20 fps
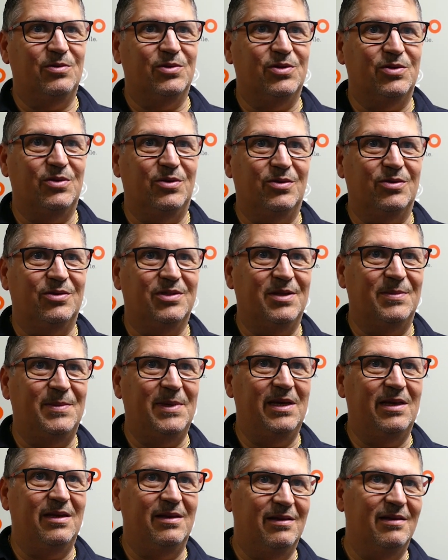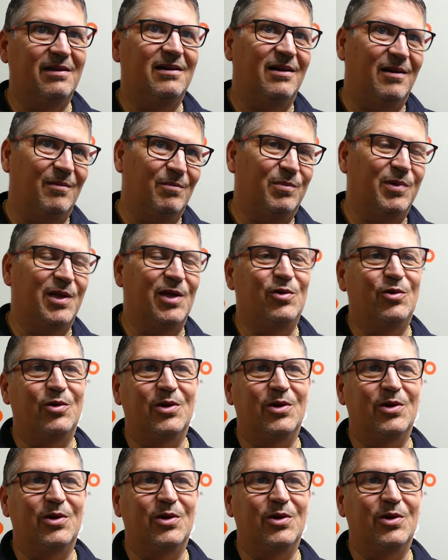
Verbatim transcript: So to me, I'm playing